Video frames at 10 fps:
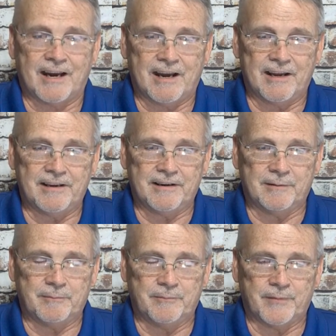
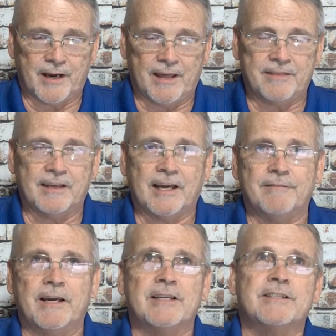I think
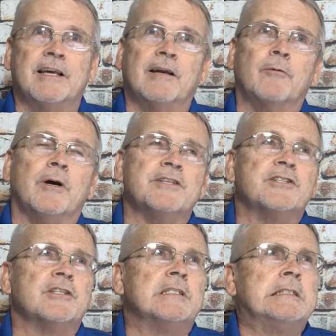I've asked that
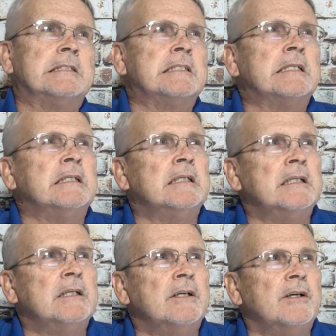question
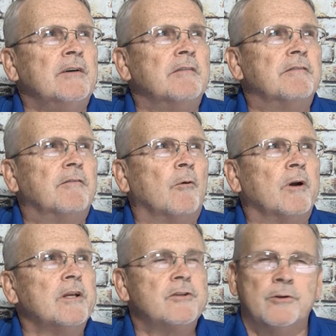
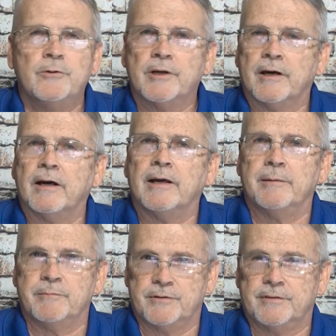42
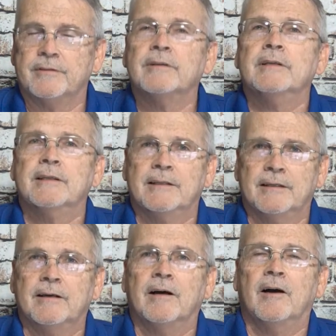times.
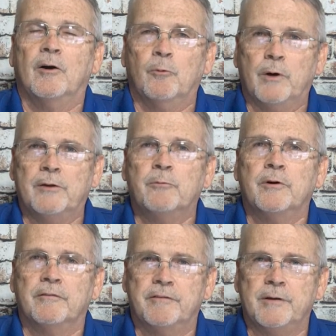When
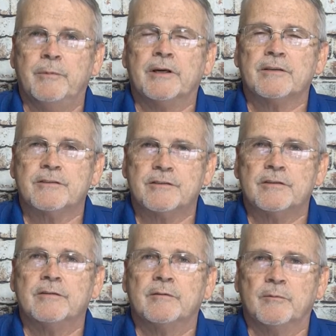will
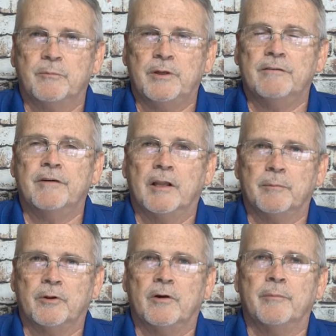vMix be
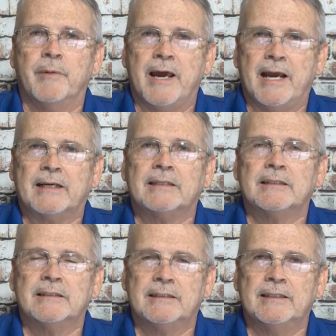available on Mac?
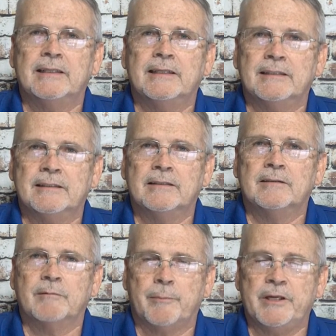And
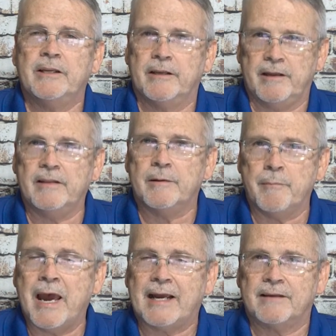I mean, in the
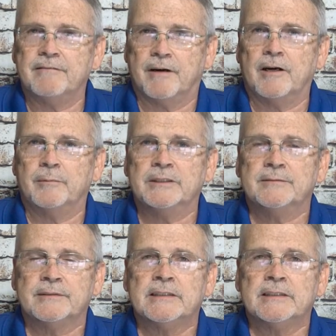Mac environment.